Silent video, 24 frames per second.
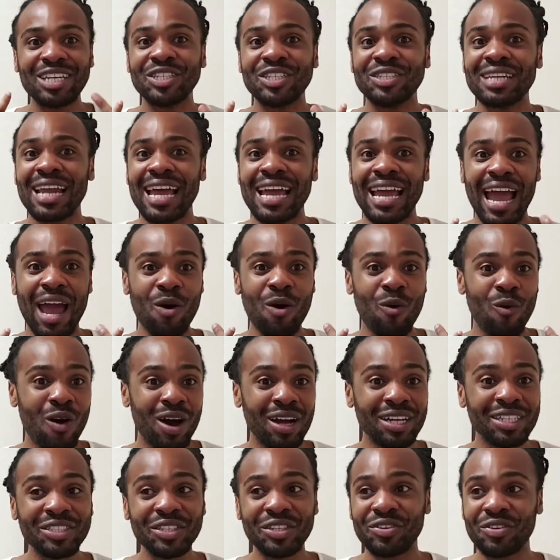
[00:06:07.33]
She's like, I
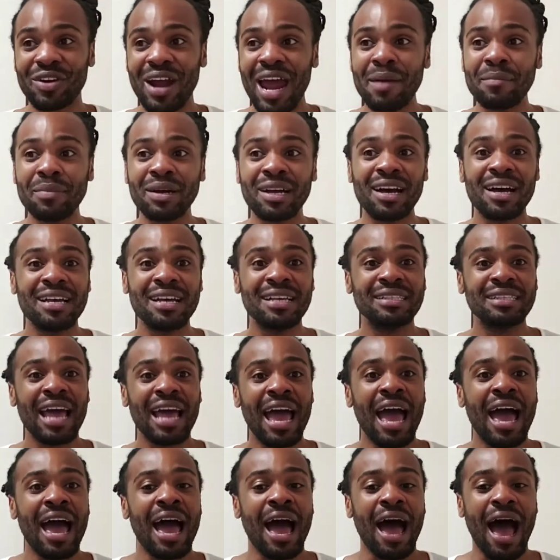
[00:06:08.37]
want to cry because
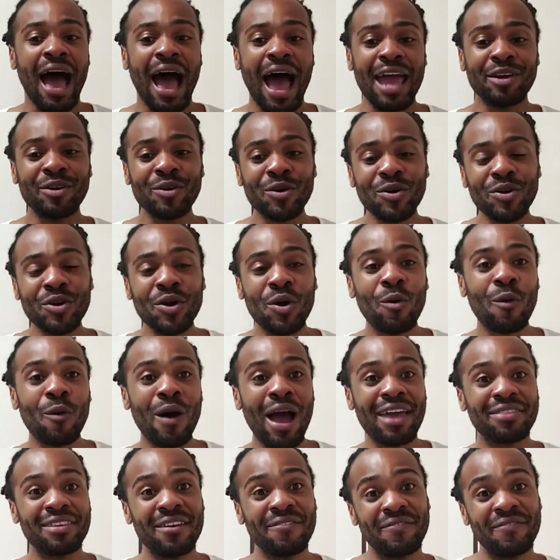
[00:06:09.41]
I don't know
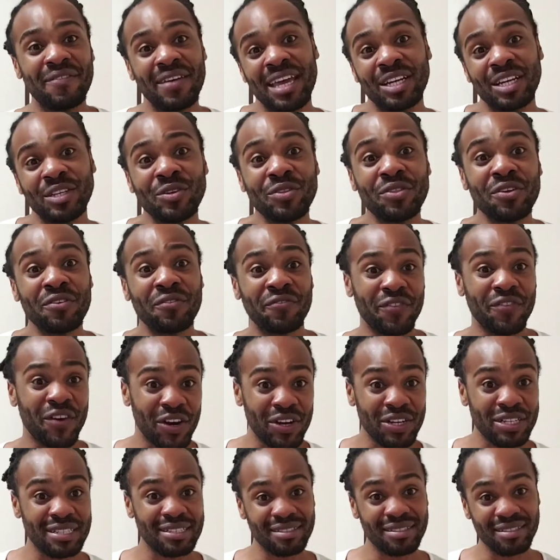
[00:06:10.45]
why they failed you the
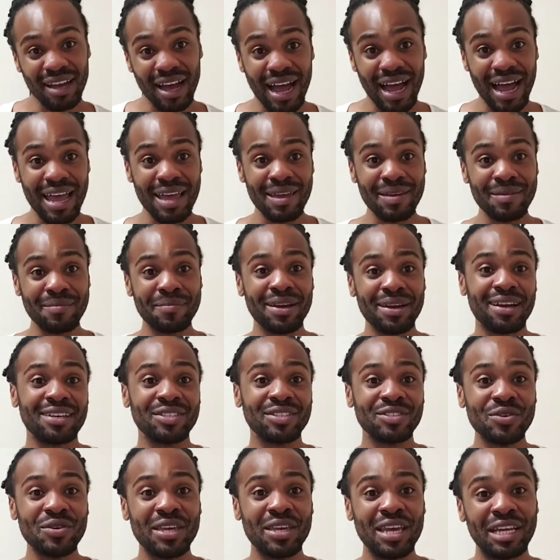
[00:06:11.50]
first time,
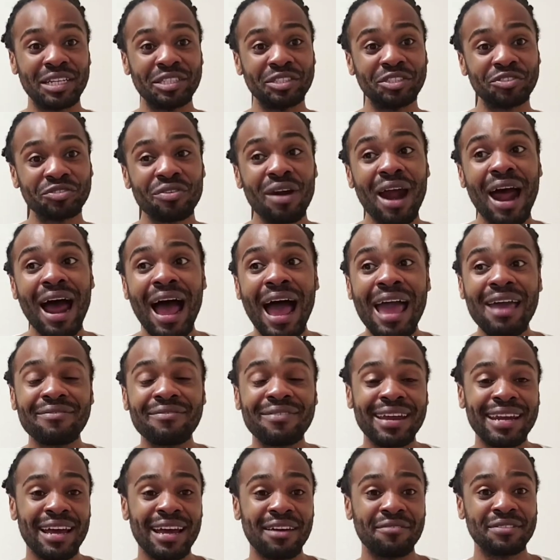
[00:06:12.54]
because you can drive
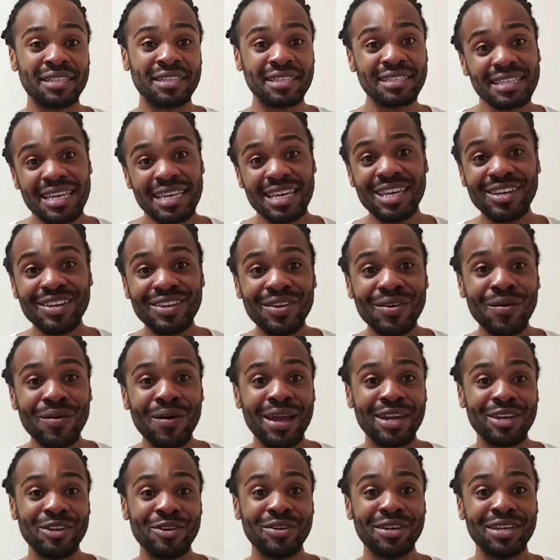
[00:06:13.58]
and I've seen you
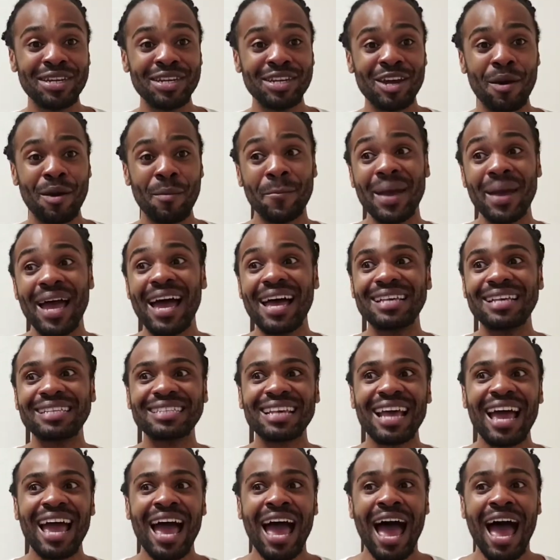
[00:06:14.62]
and you did your best